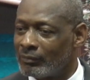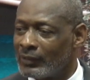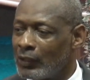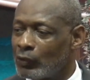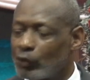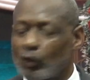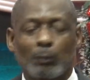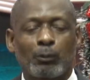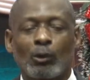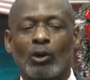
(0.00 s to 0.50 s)

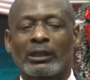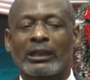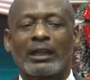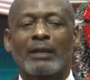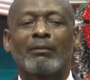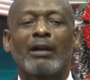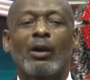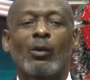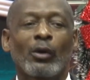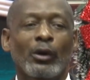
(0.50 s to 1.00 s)
to proclaim
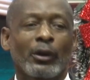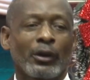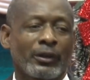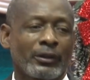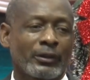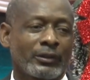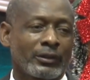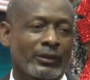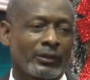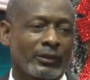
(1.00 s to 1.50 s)
my
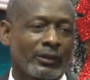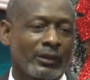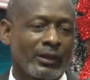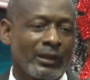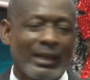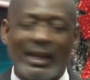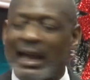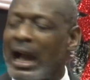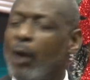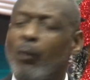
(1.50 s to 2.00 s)
words.
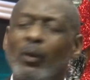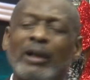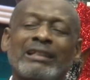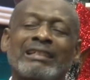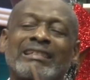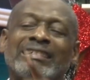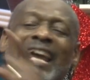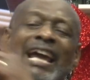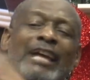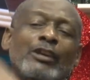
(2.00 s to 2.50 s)
I will
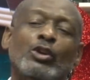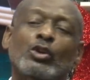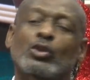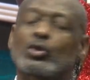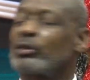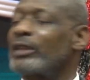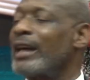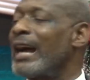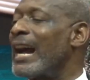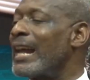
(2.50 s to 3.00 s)
take you to
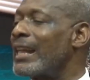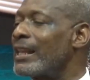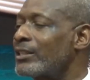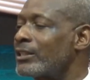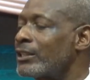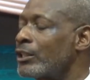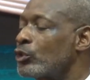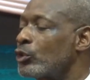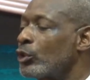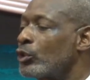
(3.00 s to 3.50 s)
the highest
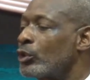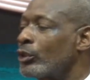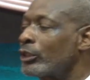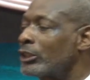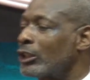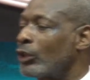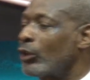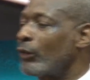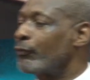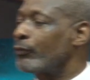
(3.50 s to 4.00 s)

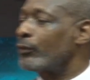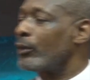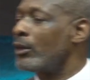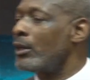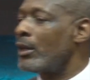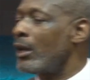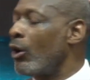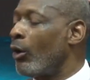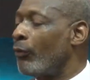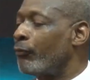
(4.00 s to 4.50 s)
institution of,
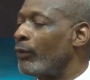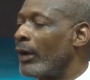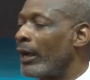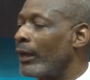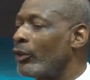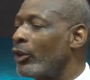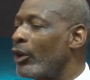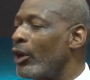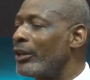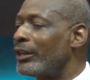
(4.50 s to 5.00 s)
of uh,
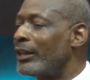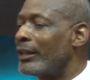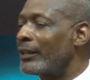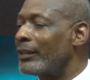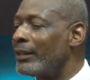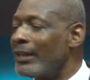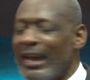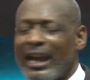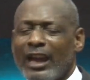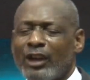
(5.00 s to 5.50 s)
learning
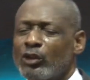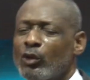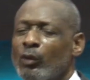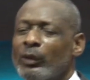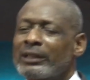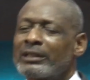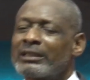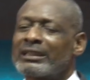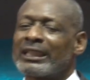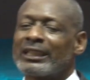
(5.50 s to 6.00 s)
and you will
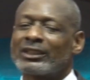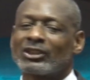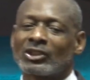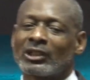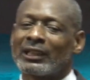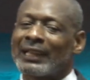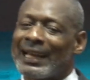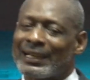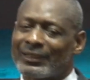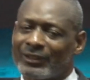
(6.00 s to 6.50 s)
teach
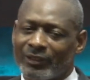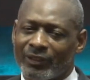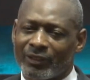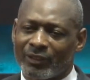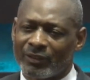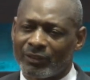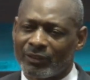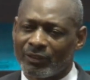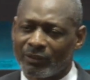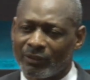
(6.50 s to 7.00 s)

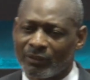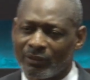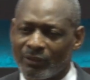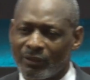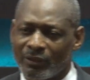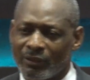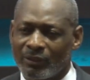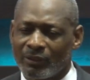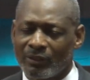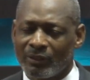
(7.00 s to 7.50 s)
classes.
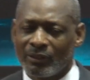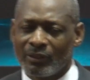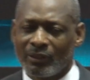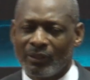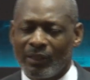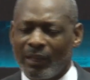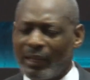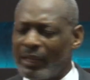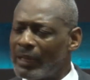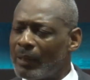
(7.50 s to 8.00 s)

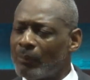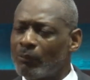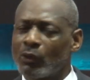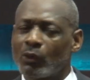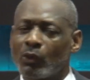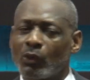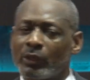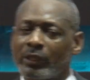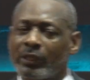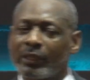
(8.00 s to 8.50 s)
And I'm
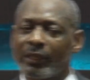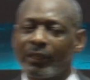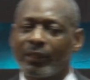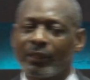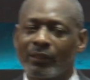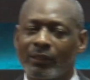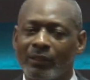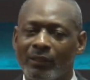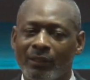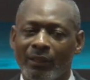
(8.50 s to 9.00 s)
looking
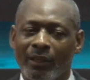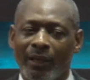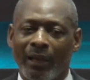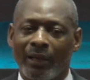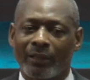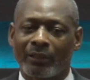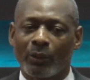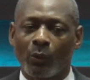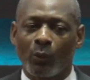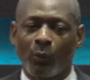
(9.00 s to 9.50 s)

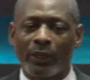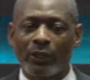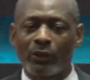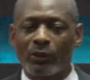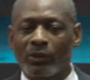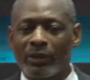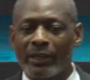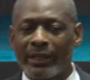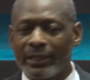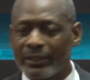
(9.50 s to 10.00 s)
at the
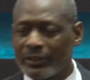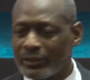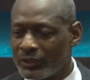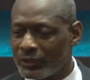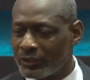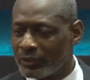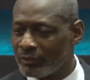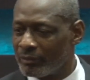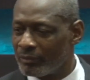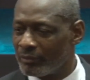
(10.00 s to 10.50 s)

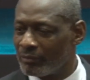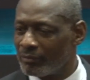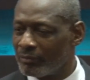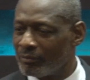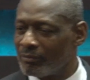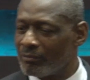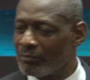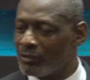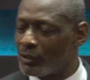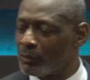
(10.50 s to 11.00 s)
windowless
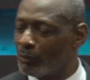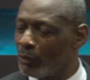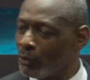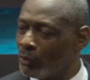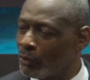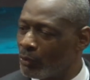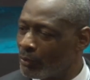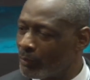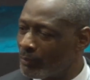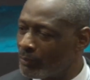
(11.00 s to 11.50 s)
small
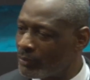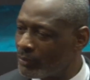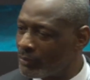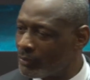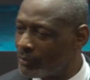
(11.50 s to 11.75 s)
rooms.